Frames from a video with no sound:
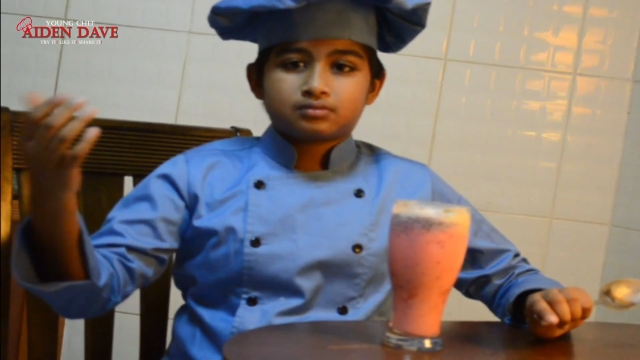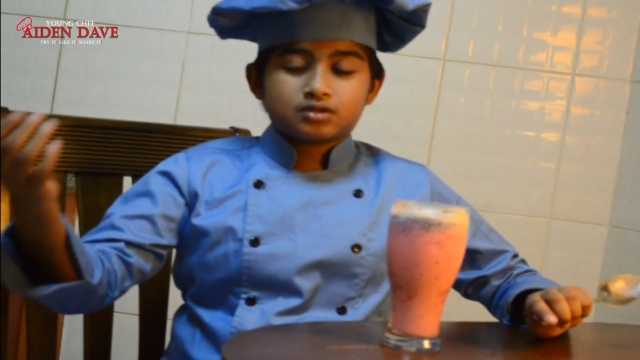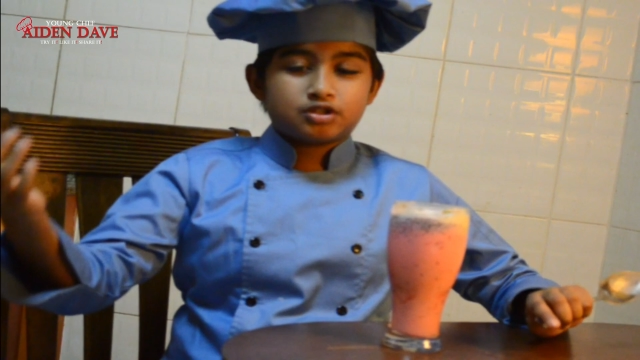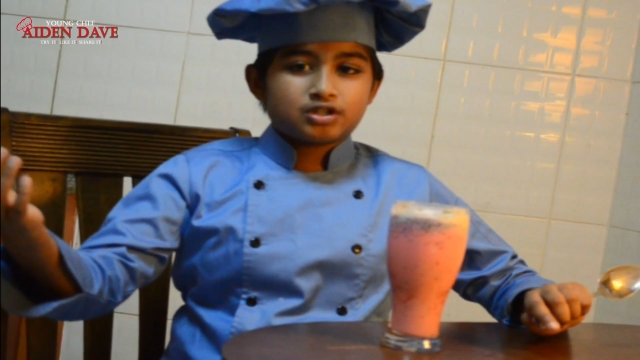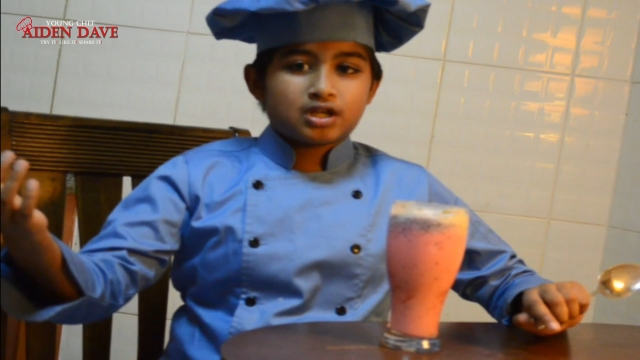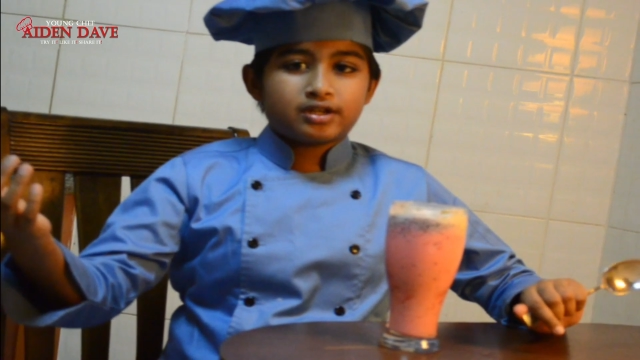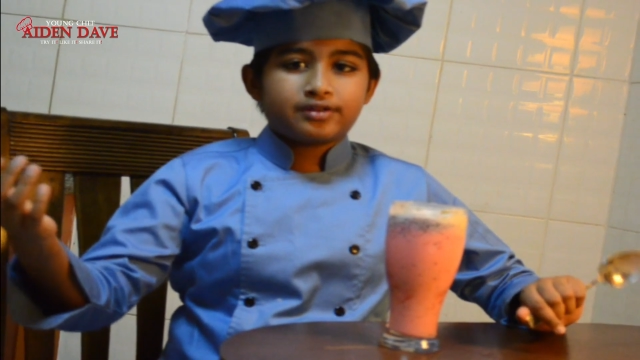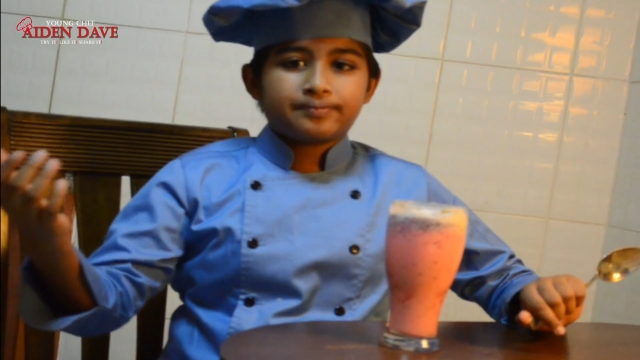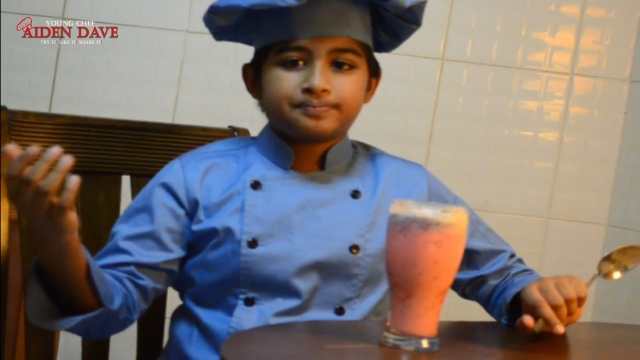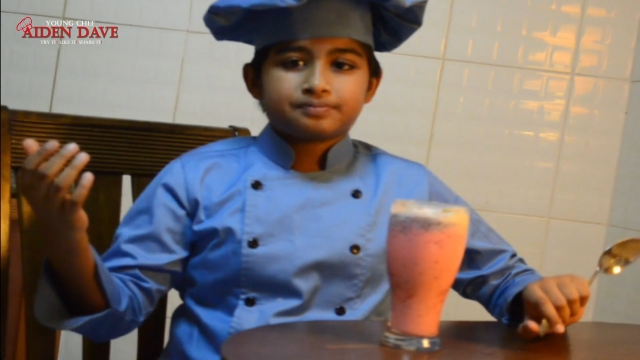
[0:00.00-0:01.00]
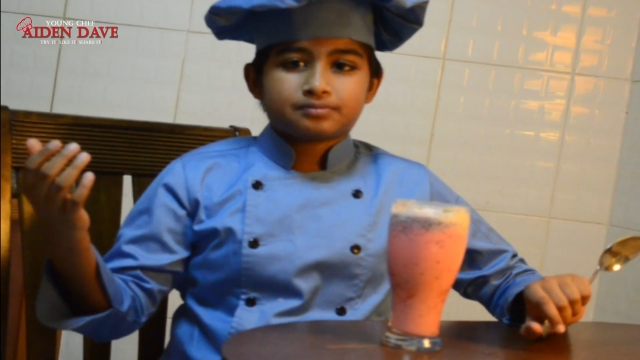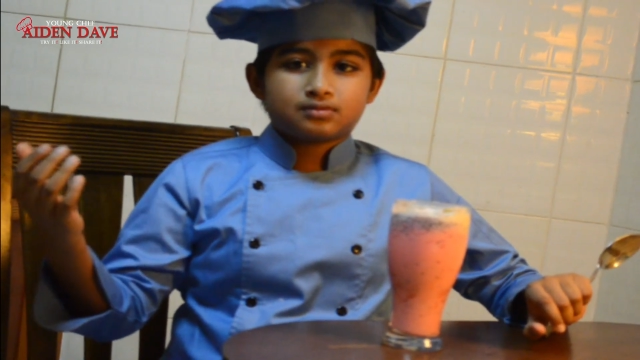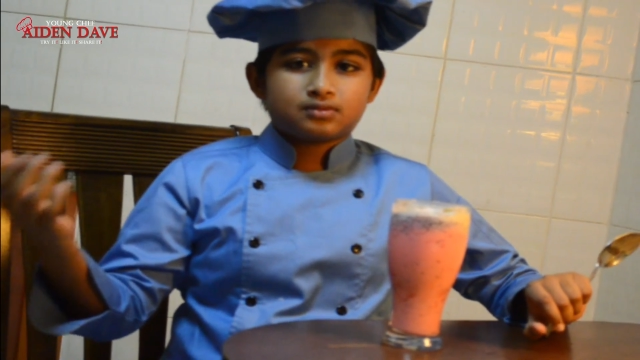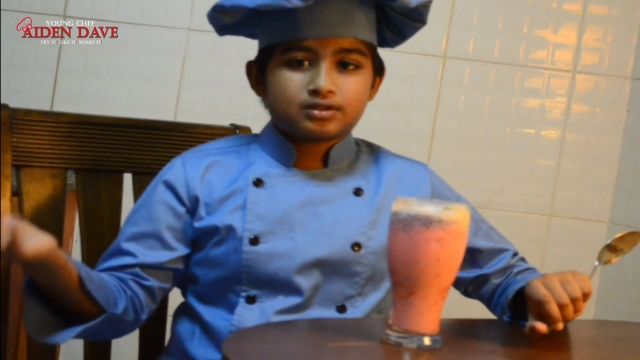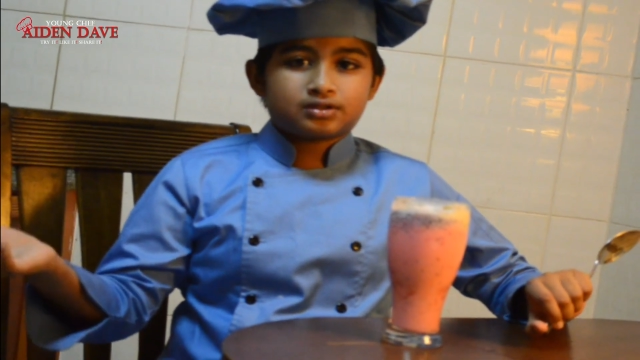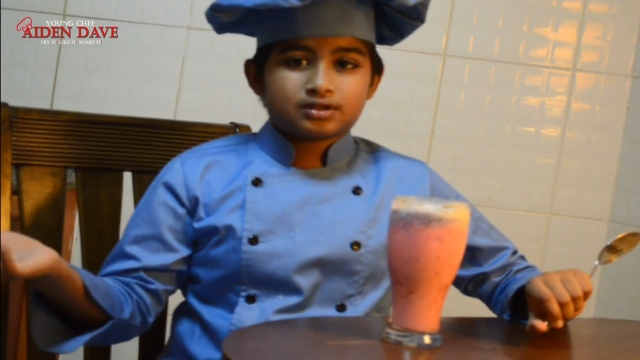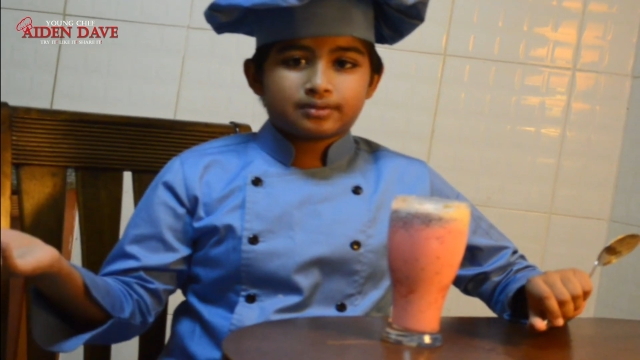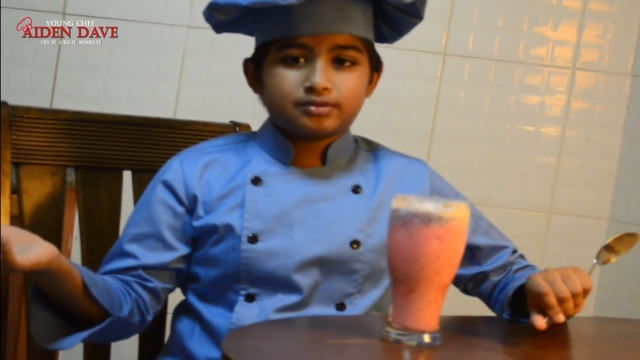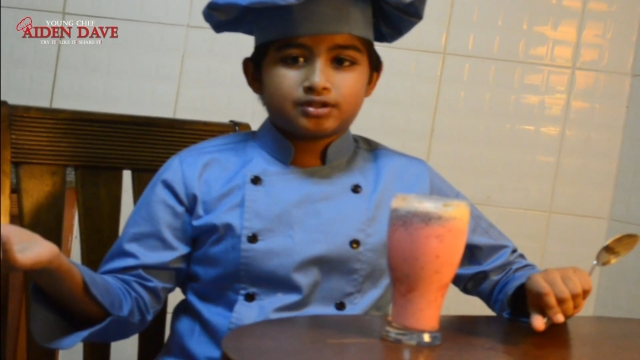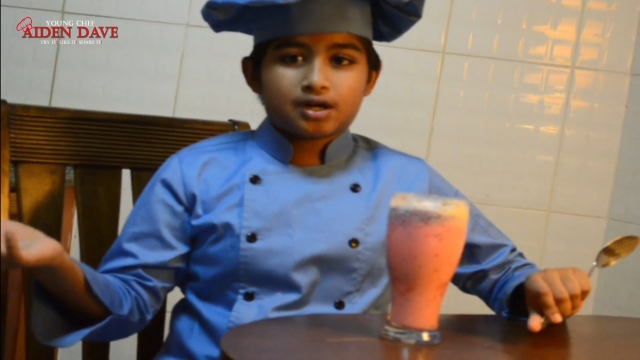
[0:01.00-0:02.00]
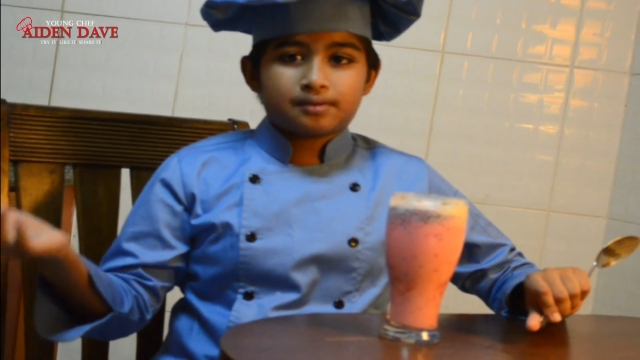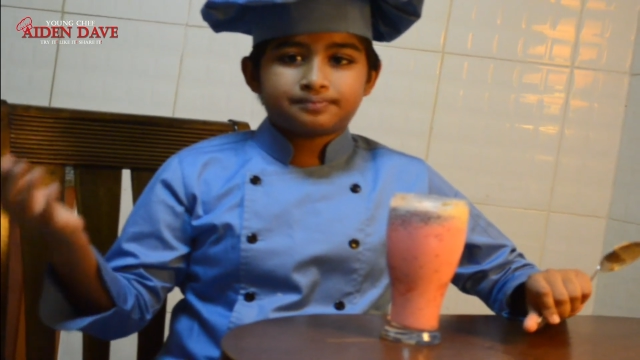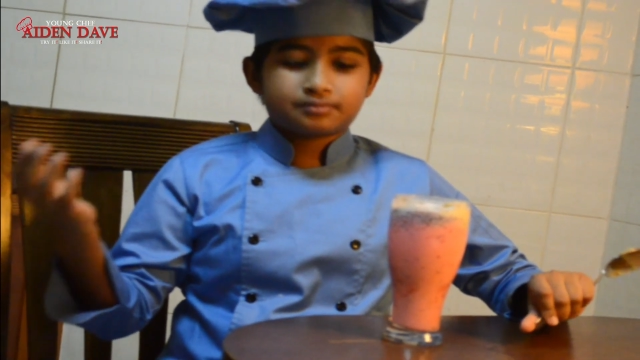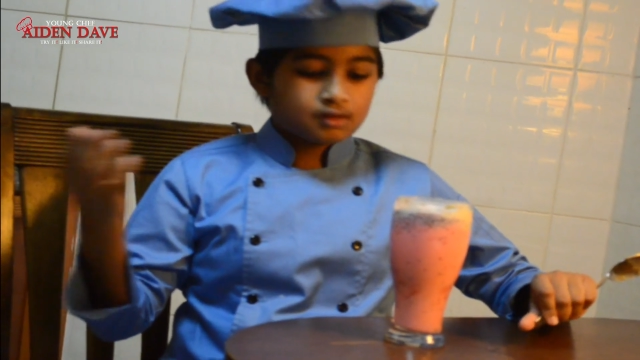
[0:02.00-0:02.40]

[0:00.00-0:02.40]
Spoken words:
the jelly, the sabja,